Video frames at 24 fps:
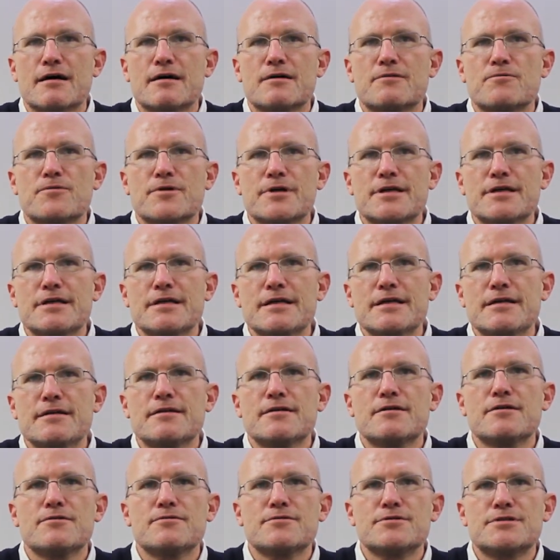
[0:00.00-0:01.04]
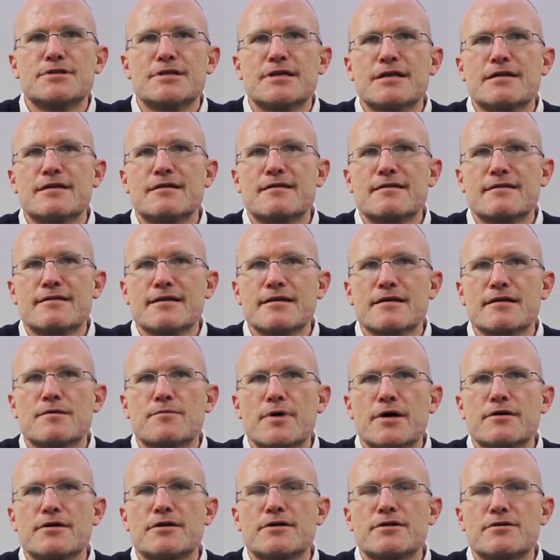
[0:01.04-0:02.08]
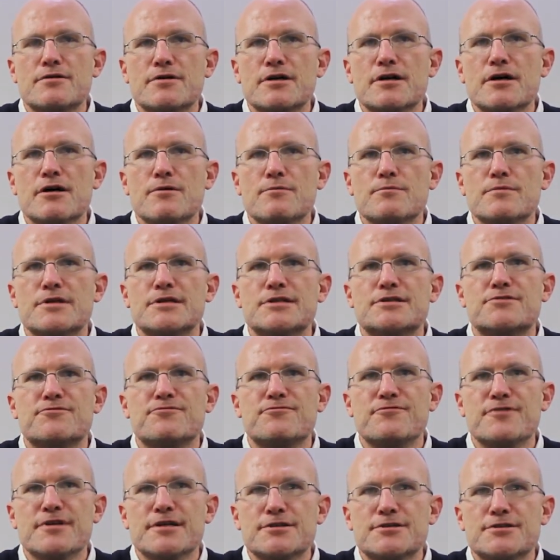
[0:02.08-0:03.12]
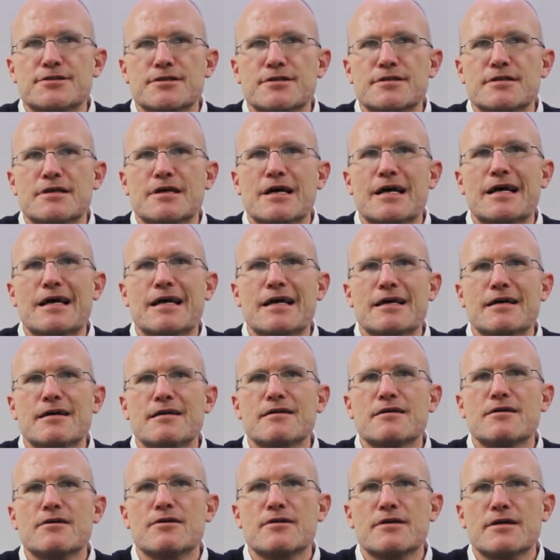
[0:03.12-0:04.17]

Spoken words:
What you need to do is you need to think about your company's vision and